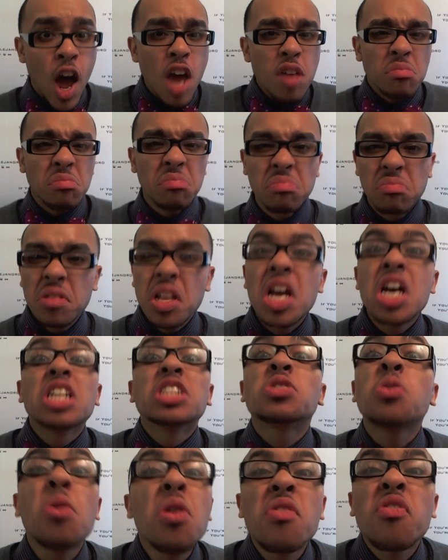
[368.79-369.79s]
Hey,
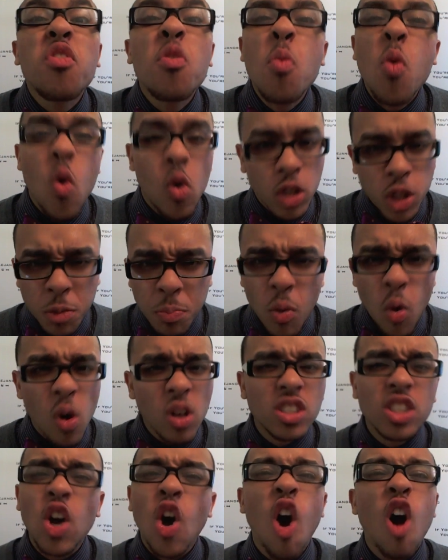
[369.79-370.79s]
tune in for more
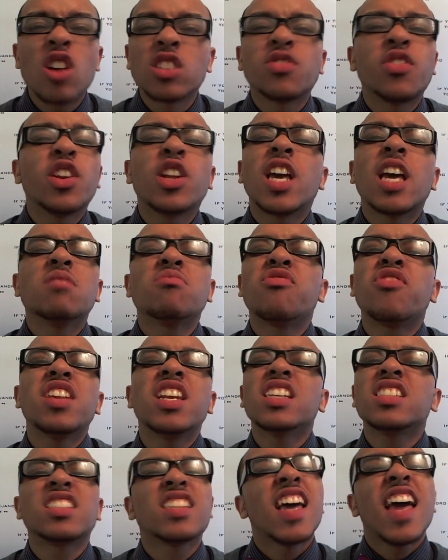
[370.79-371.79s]
sports, cars, video game,
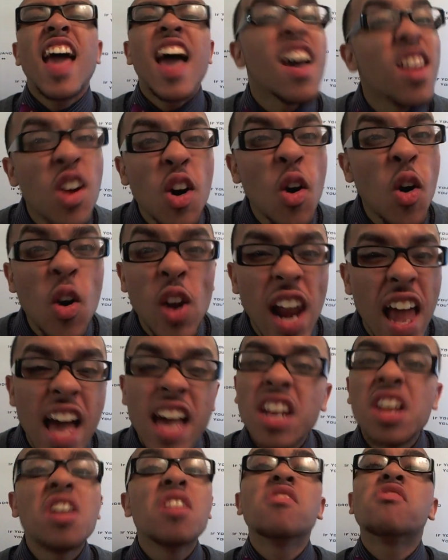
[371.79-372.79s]
fitness, and all that.